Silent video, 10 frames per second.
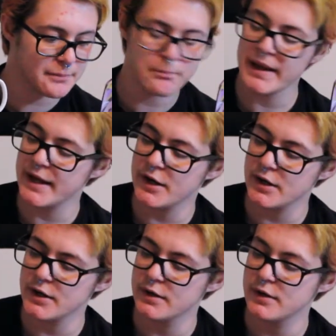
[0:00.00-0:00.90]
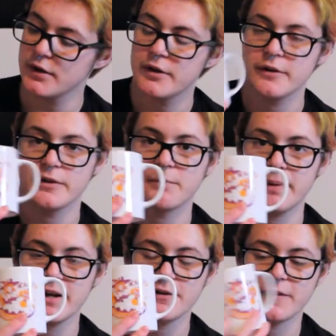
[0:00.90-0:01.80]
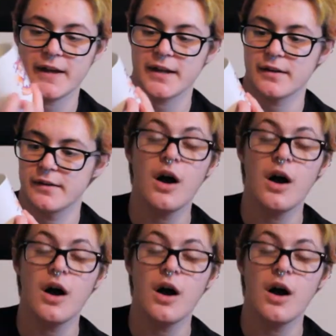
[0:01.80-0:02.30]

bear, the bear thing.